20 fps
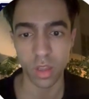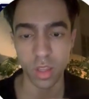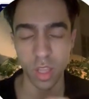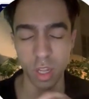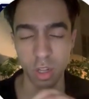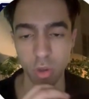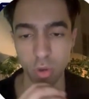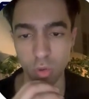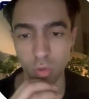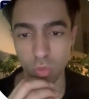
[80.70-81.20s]

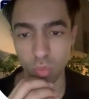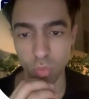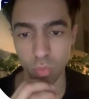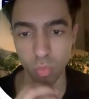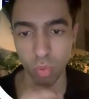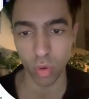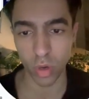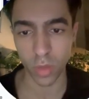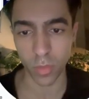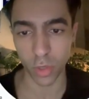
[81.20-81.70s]
then you're
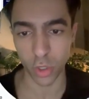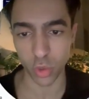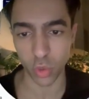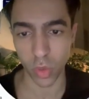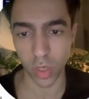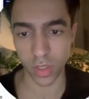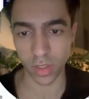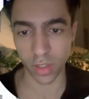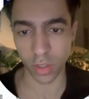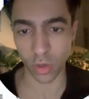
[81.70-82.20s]
pretty
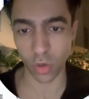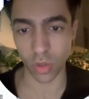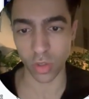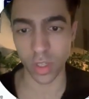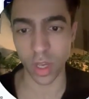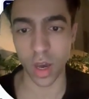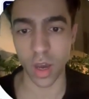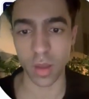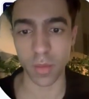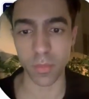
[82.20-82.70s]
much wasting your
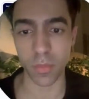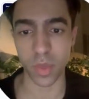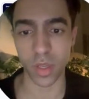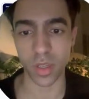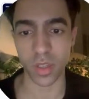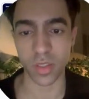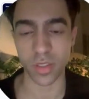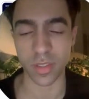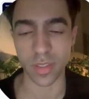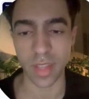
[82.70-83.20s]
time,
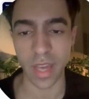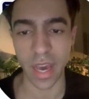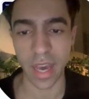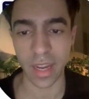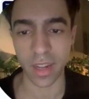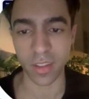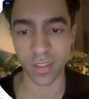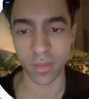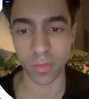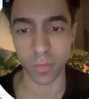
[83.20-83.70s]
because
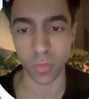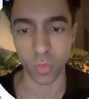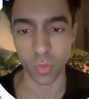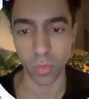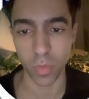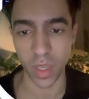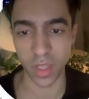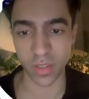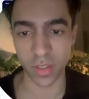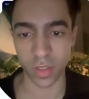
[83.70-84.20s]
that is
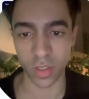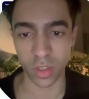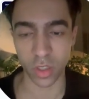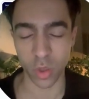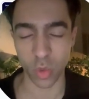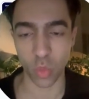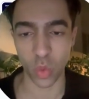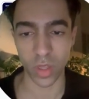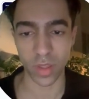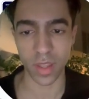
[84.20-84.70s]

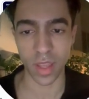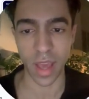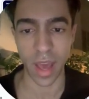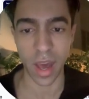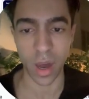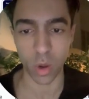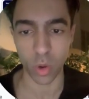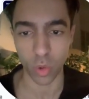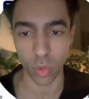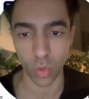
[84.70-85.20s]
basically what the
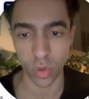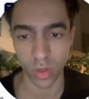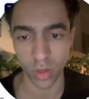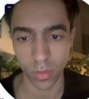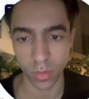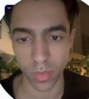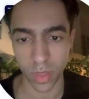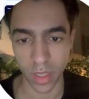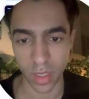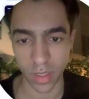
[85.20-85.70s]

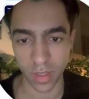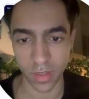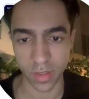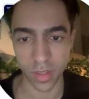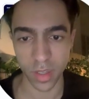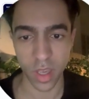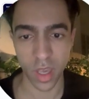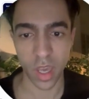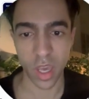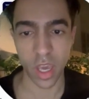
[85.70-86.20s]
algorithm needs
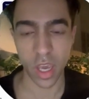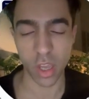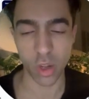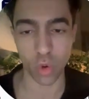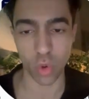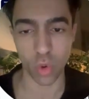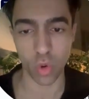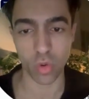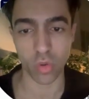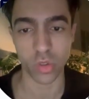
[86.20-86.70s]
in
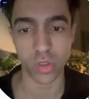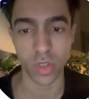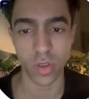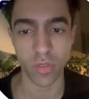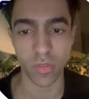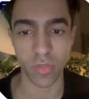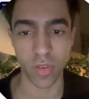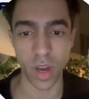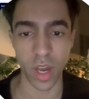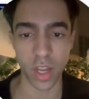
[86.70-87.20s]
order to
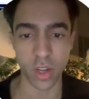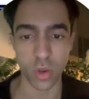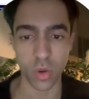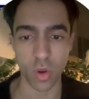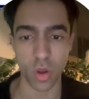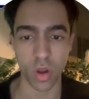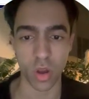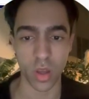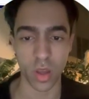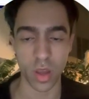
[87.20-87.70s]
find
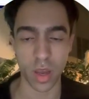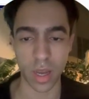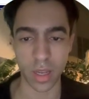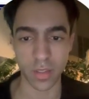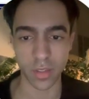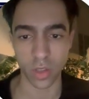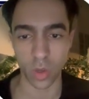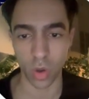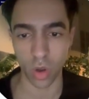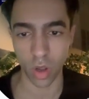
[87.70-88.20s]
your
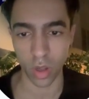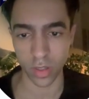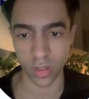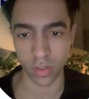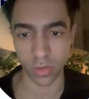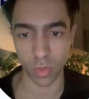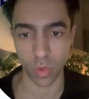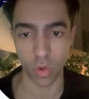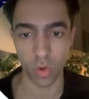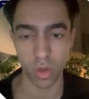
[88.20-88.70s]
ideal
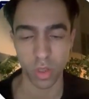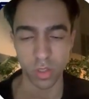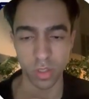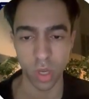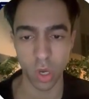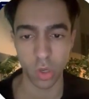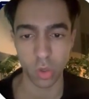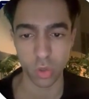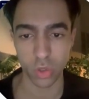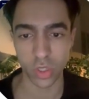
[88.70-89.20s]
customer and
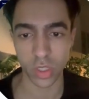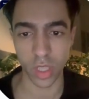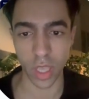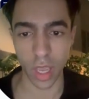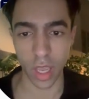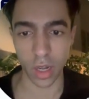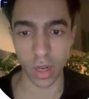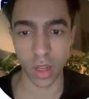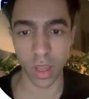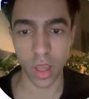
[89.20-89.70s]
to
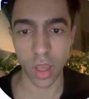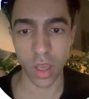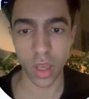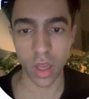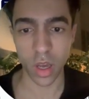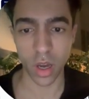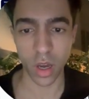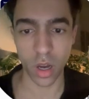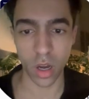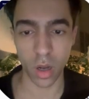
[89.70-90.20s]
understand
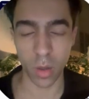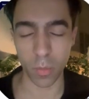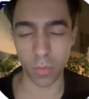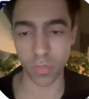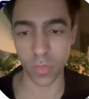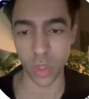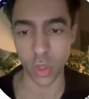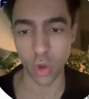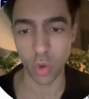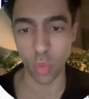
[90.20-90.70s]

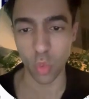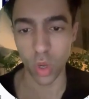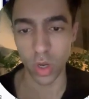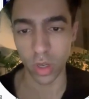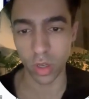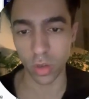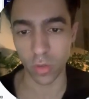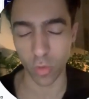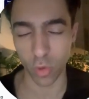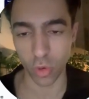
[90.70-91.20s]

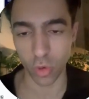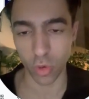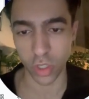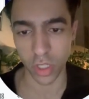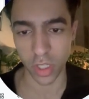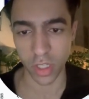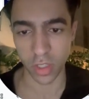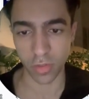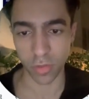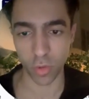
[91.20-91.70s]
what a conversion
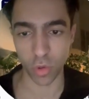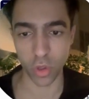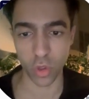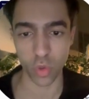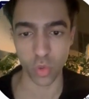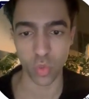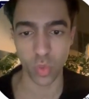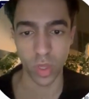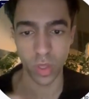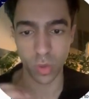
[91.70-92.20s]
is for
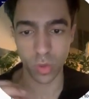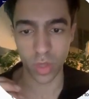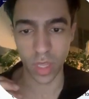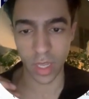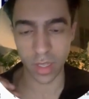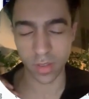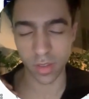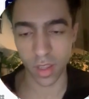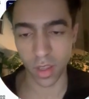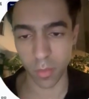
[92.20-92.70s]
you, whether
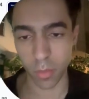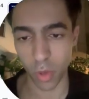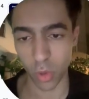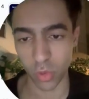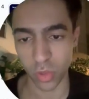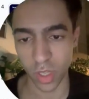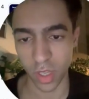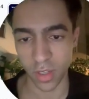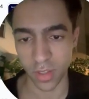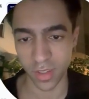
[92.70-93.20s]
that's, in
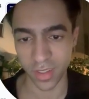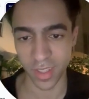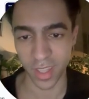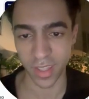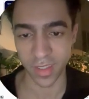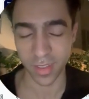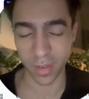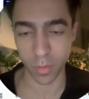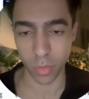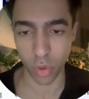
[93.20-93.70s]
most cases,
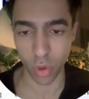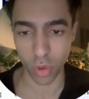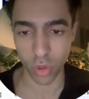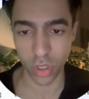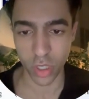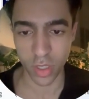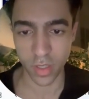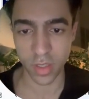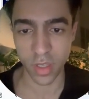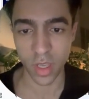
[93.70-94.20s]
that's a
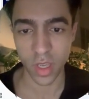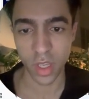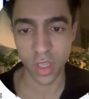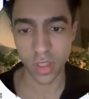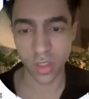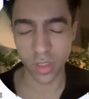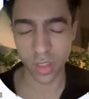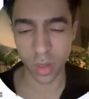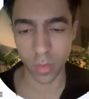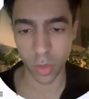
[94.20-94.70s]
purchase.
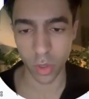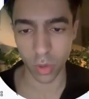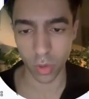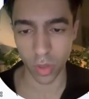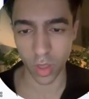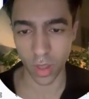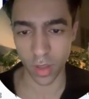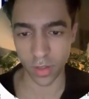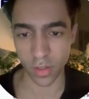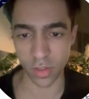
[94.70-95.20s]
Some other
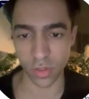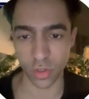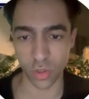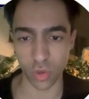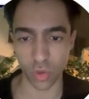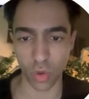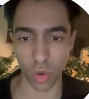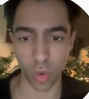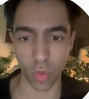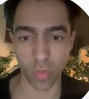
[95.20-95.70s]
cases
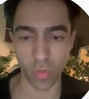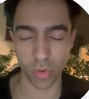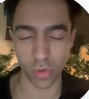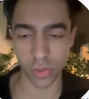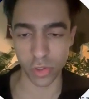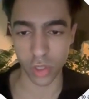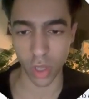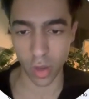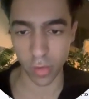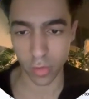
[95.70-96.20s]
you go for
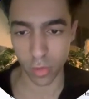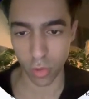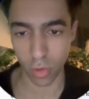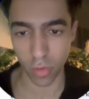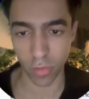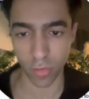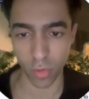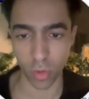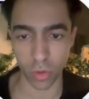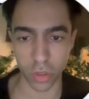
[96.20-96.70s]
softer
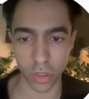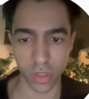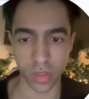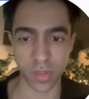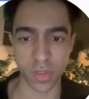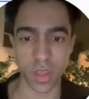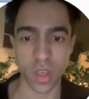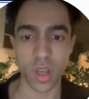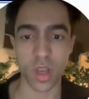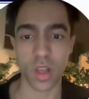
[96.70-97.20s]

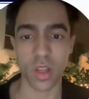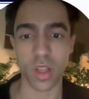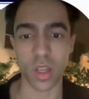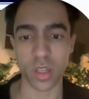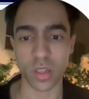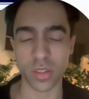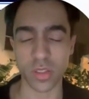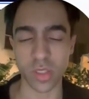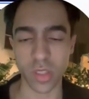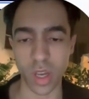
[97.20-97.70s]
conversions
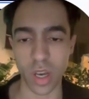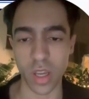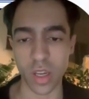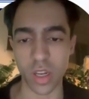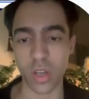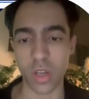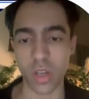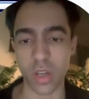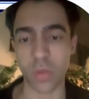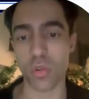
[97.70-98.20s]
like a sign
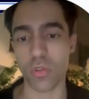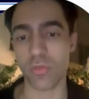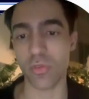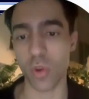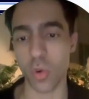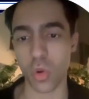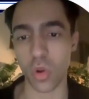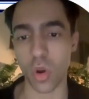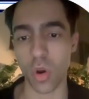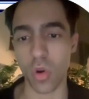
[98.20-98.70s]
up or a
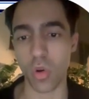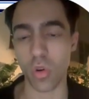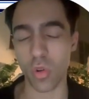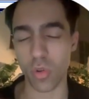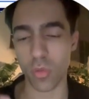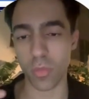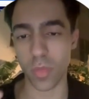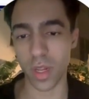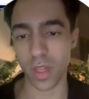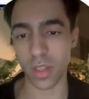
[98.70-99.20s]
phone call
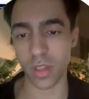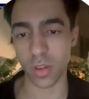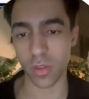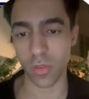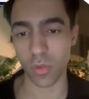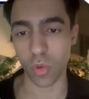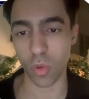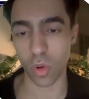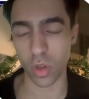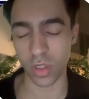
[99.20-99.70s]
or many
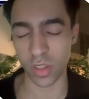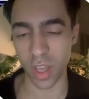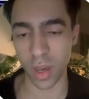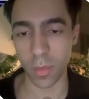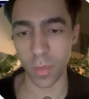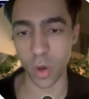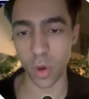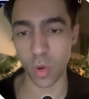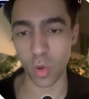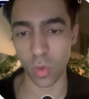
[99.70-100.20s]
different, or a
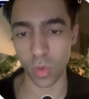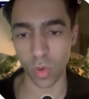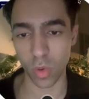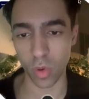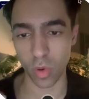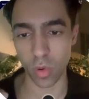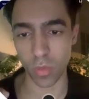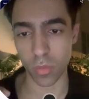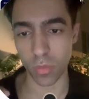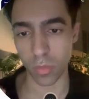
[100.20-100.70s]
demo
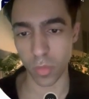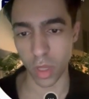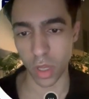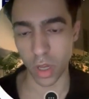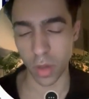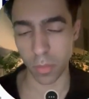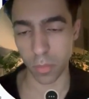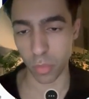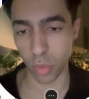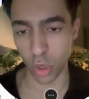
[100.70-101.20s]
or
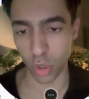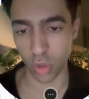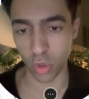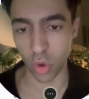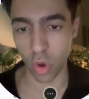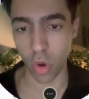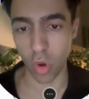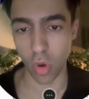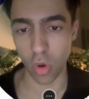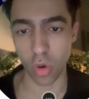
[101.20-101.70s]
a book
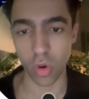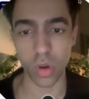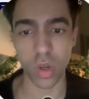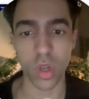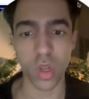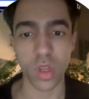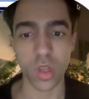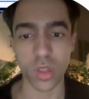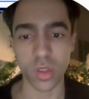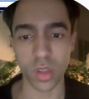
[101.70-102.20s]
call,
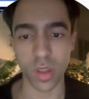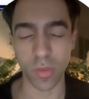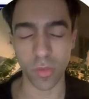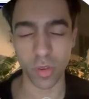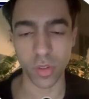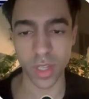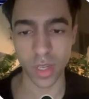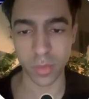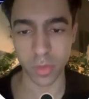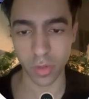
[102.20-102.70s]

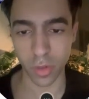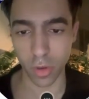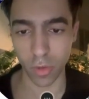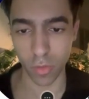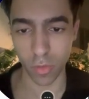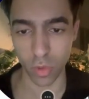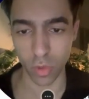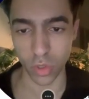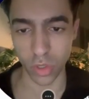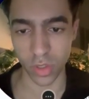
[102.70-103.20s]
different types of
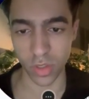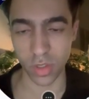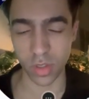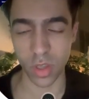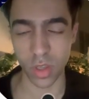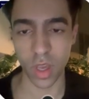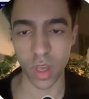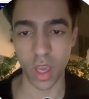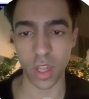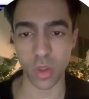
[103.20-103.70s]

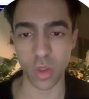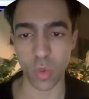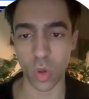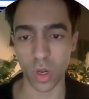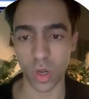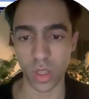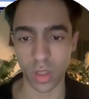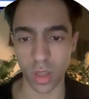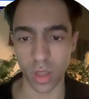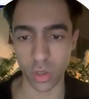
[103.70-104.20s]
conversions, and you
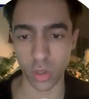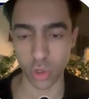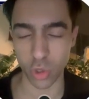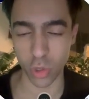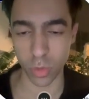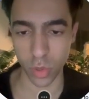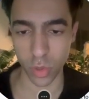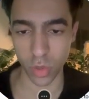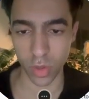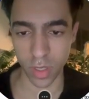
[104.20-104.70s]
want to
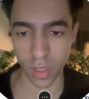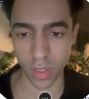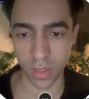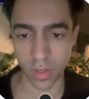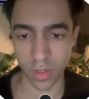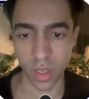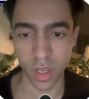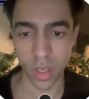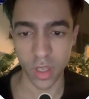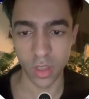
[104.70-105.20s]
attribute
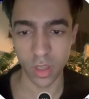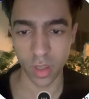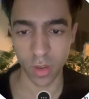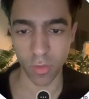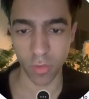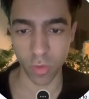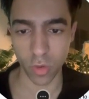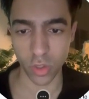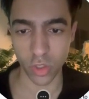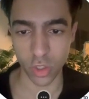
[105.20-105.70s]
these
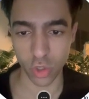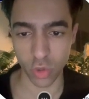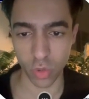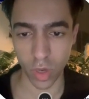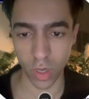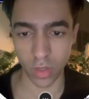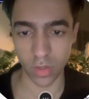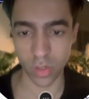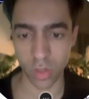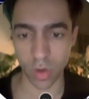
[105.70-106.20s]
different
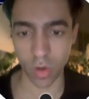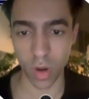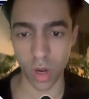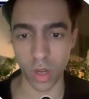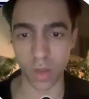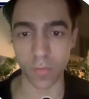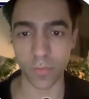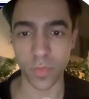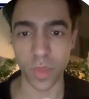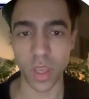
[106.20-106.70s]
strengths. All
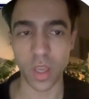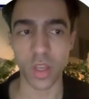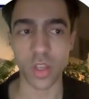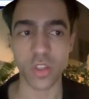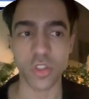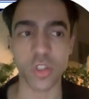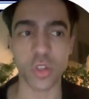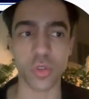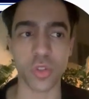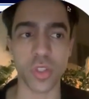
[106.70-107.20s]
right.
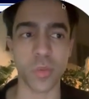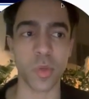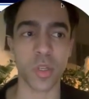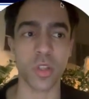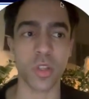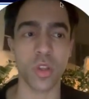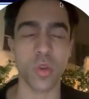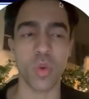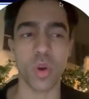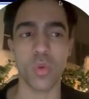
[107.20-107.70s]
So
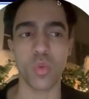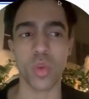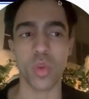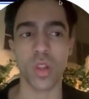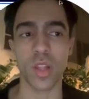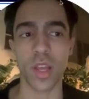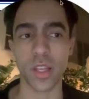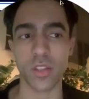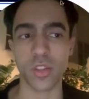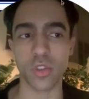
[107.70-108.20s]
typically what we
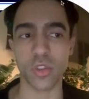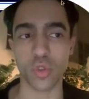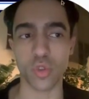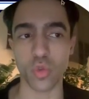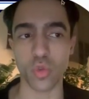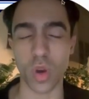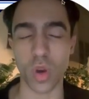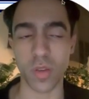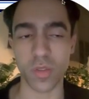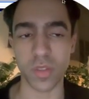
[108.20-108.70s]
like to
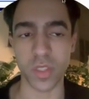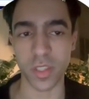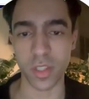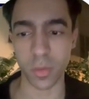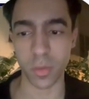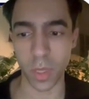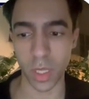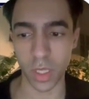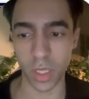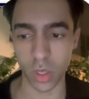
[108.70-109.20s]
do, obviously
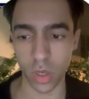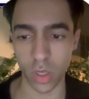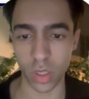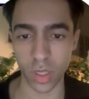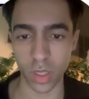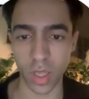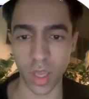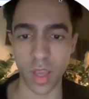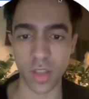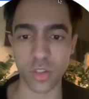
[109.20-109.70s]
depending on
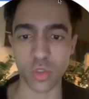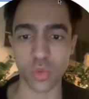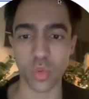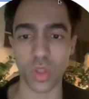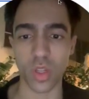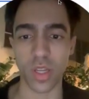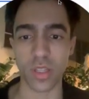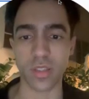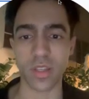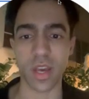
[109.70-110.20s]
the case,
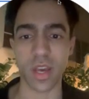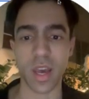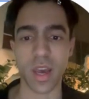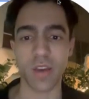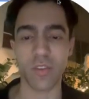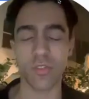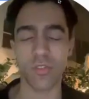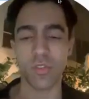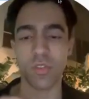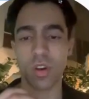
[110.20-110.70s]
we like to
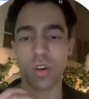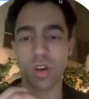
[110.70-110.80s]
have